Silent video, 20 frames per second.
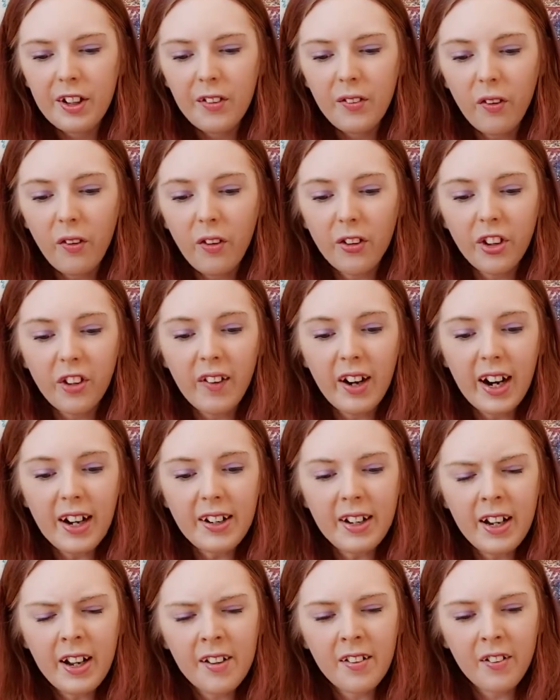all your
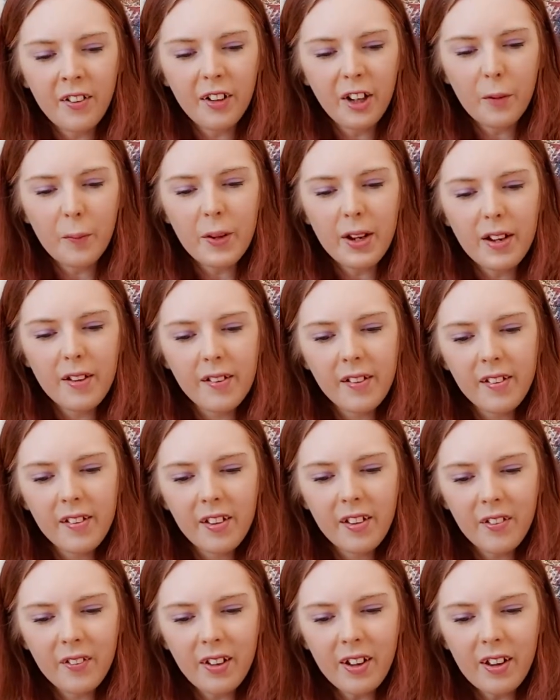ideas and all your pieces
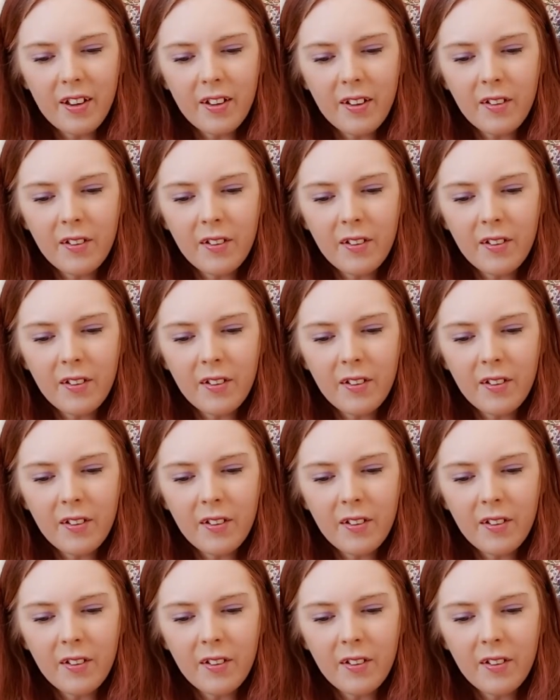as well.